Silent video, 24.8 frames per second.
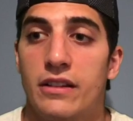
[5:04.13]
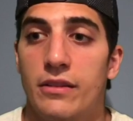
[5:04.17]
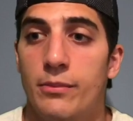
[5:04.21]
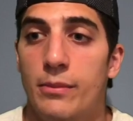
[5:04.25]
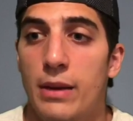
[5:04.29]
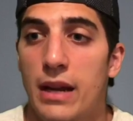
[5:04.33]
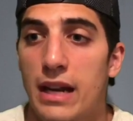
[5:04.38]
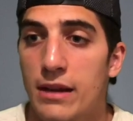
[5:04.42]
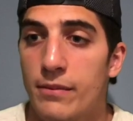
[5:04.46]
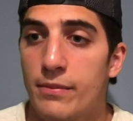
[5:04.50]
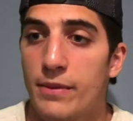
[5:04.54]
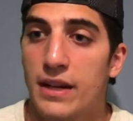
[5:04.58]
to
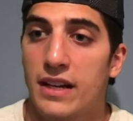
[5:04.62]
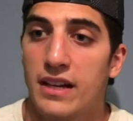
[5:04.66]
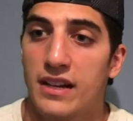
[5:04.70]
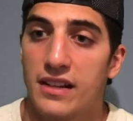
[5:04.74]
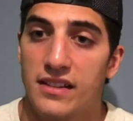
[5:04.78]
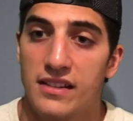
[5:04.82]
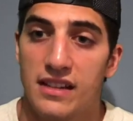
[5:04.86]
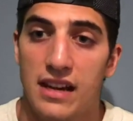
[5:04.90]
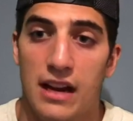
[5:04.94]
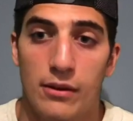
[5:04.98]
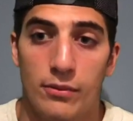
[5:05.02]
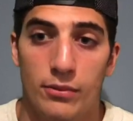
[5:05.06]
make
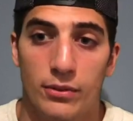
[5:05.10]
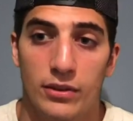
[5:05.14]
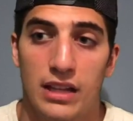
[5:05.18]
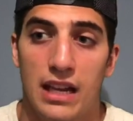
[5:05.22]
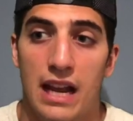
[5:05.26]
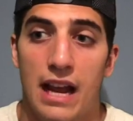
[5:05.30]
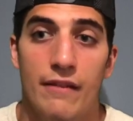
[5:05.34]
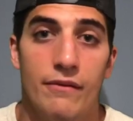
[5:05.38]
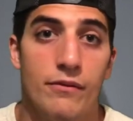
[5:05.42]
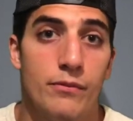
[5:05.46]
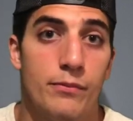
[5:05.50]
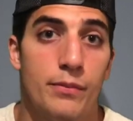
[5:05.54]
because I really
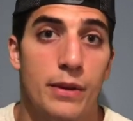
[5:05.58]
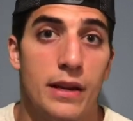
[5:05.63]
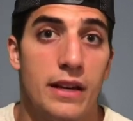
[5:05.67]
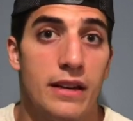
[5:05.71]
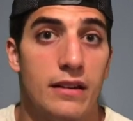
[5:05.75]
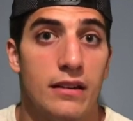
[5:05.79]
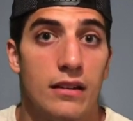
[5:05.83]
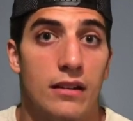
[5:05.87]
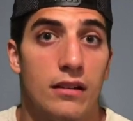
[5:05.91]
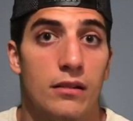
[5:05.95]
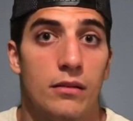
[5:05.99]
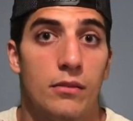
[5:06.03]
haven't
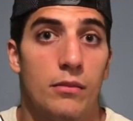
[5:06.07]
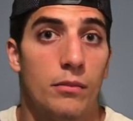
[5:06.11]
been